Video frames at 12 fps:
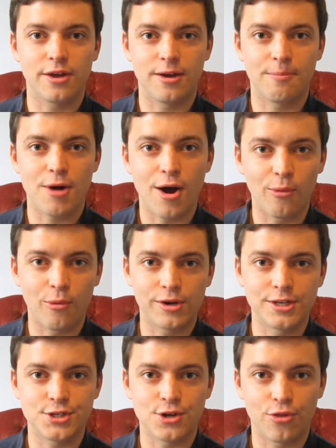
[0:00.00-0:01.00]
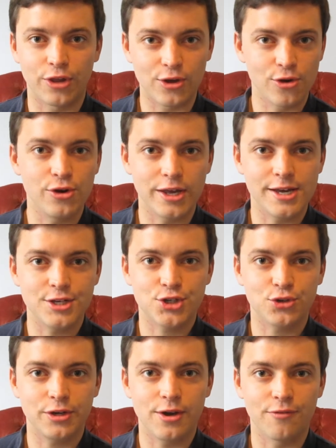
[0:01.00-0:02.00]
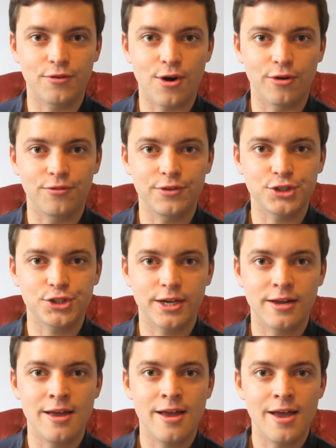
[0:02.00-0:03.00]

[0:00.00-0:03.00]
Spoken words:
Part one is on the early history of cod fishing.